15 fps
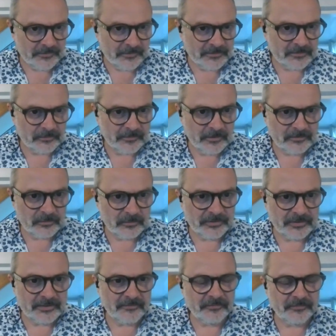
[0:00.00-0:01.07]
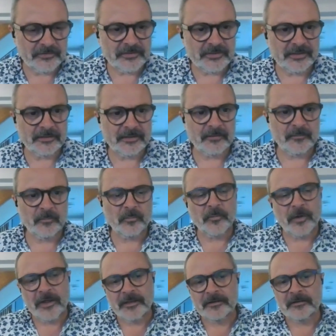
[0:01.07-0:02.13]
and there's always a difference
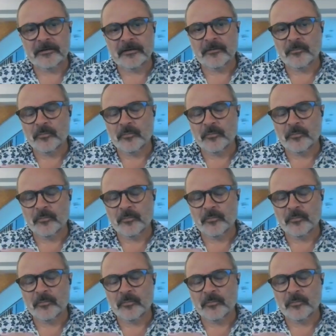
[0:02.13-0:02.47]
in